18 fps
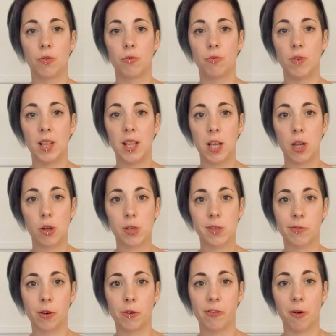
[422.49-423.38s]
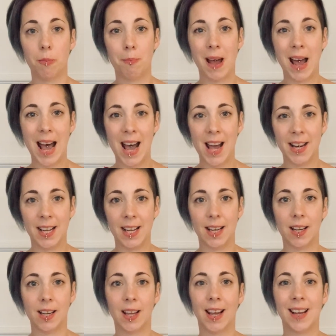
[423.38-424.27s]
Really useful for
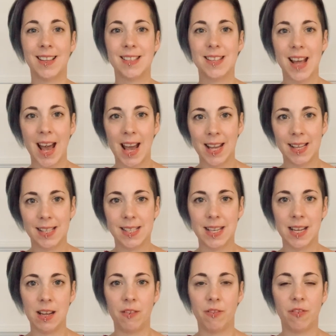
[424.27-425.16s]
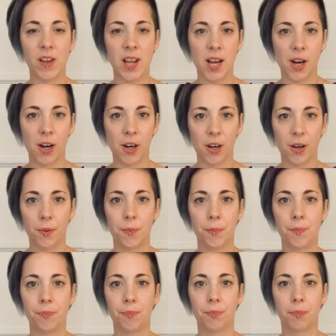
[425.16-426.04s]
panic, anxiety, fear.
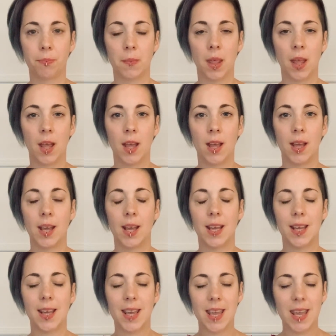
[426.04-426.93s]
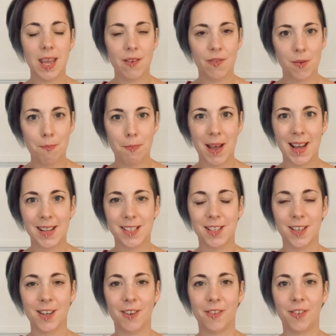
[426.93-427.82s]
Even
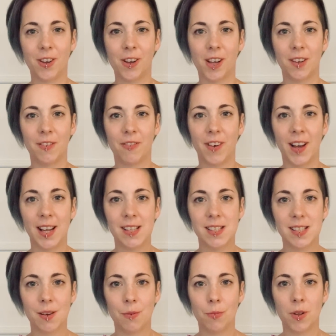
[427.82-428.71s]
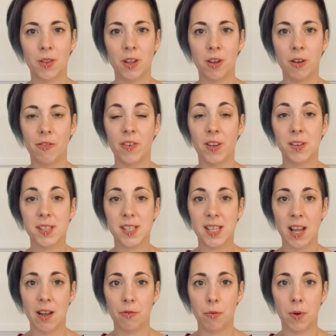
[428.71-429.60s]
better if you can find someone that you feel
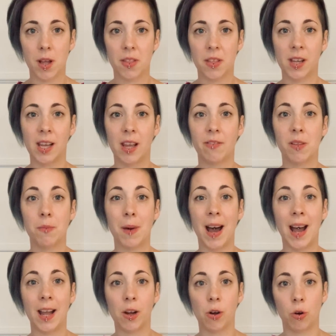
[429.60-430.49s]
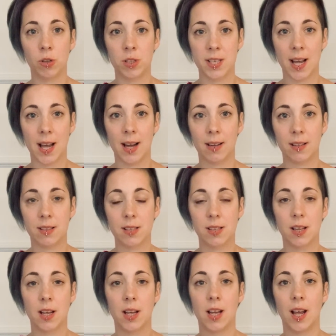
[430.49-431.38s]
safe with and give them eye contact
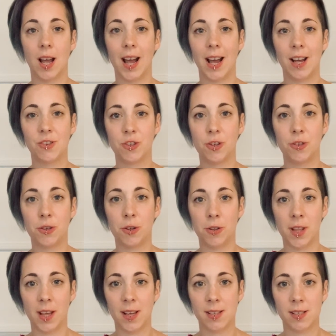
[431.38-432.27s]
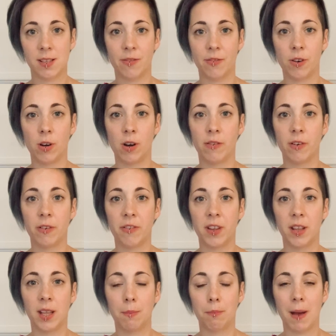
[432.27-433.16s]
as you do this if you're ever
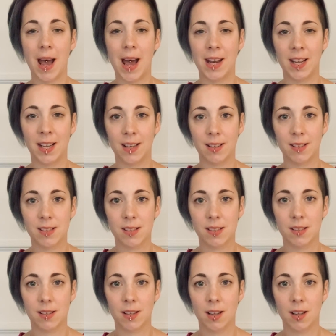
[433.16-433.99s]
feeling panicked.